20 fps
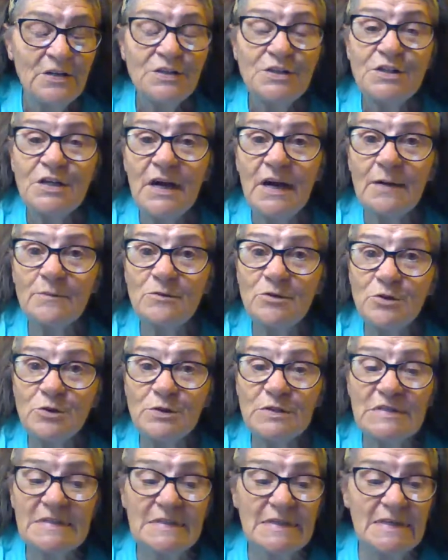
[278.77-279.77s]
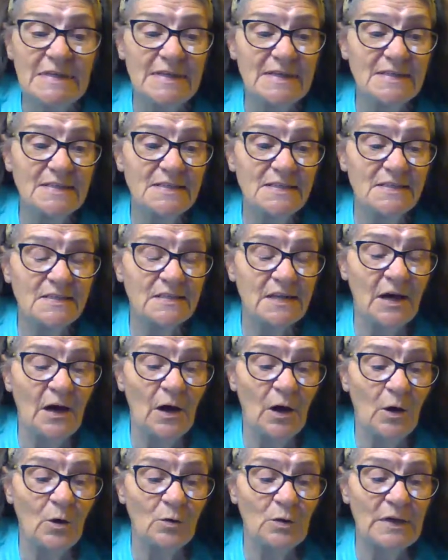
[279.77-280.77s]
Chapter six is
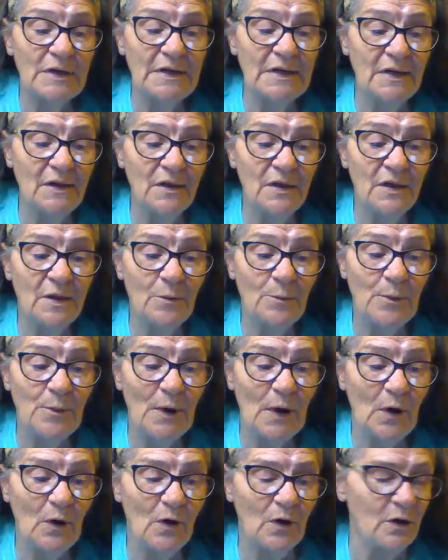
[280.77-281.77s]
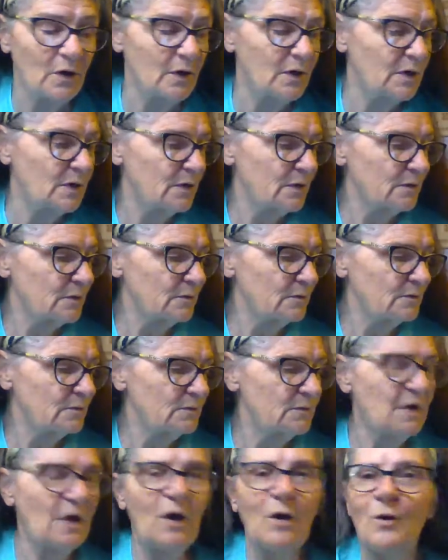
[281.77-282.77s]
called In the Park.
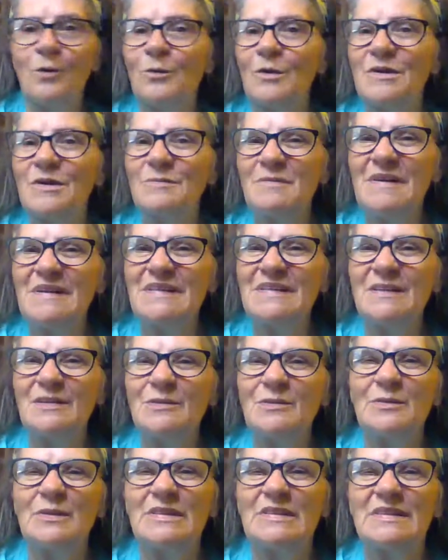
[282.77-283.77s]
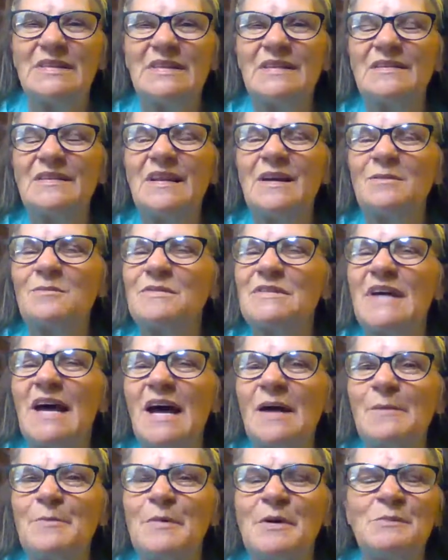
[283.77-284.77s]
Oh, what am I doing? That was
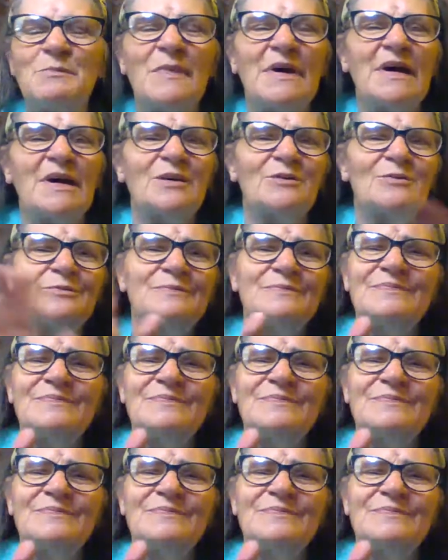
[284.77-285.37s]
Happy Meal.